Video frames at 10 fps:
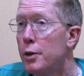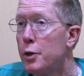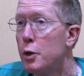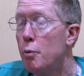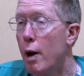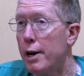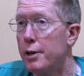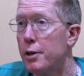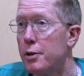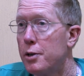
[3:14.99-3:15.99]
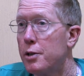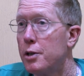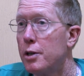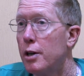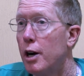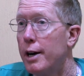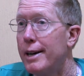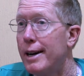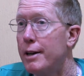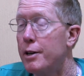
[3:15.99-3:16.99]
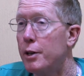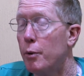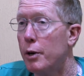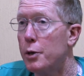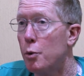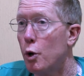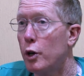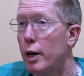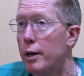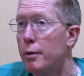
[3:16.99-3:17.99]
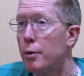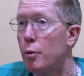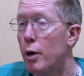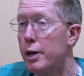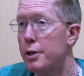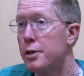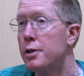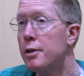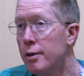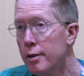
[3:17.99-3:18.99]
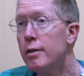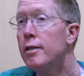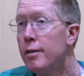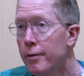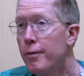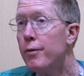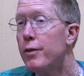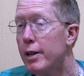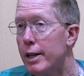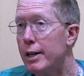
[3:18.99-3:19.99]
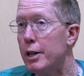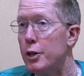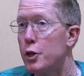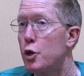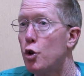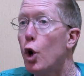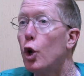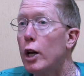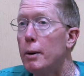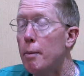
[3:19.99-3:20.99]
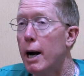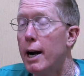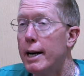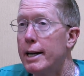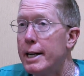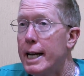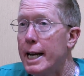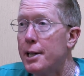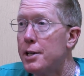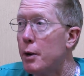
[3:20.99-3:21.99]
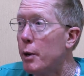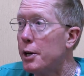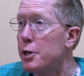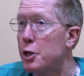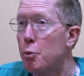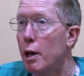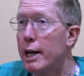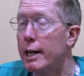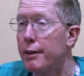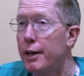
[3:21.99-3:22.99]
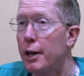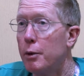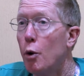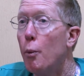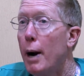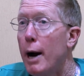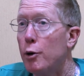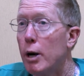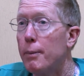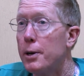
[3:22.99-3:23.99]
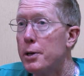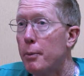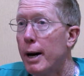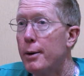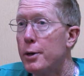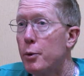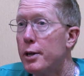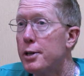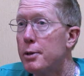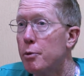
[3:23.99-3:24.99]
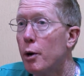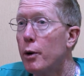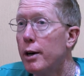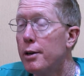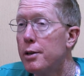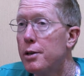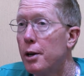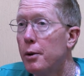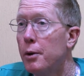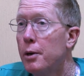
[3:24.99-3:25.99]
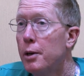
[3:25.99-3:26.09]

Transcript: 2 monitors on it, and neither one is working. One is scrolling by, and you can't see what it's displaying, and the other won't power up because the power switch is broken. So